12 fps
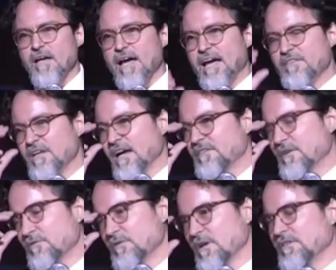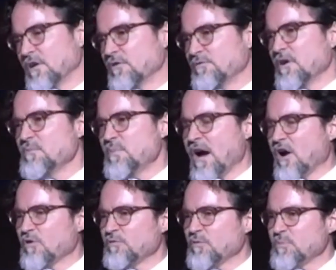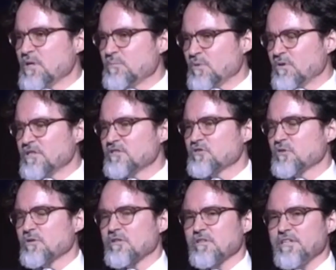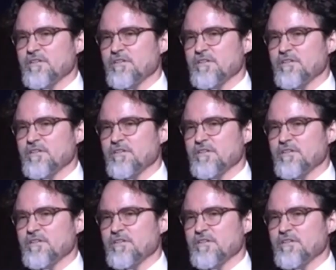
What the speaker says: And they're a very powerful people historically.